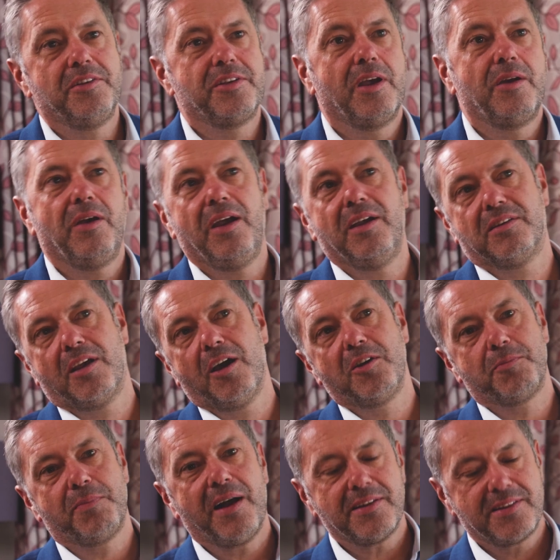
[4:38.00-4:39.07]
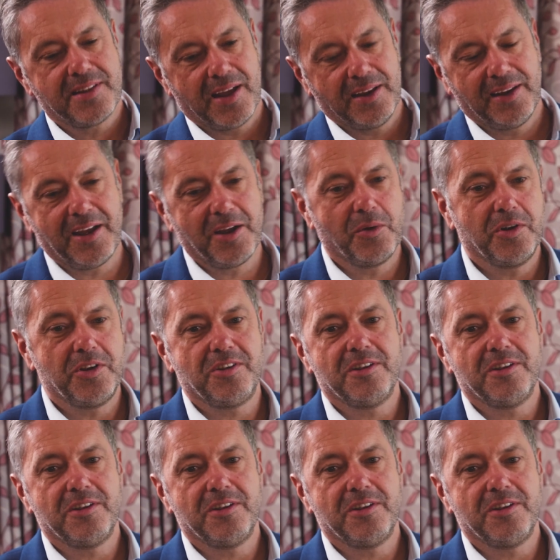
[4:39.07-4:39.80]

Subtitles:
So it goes back to that language.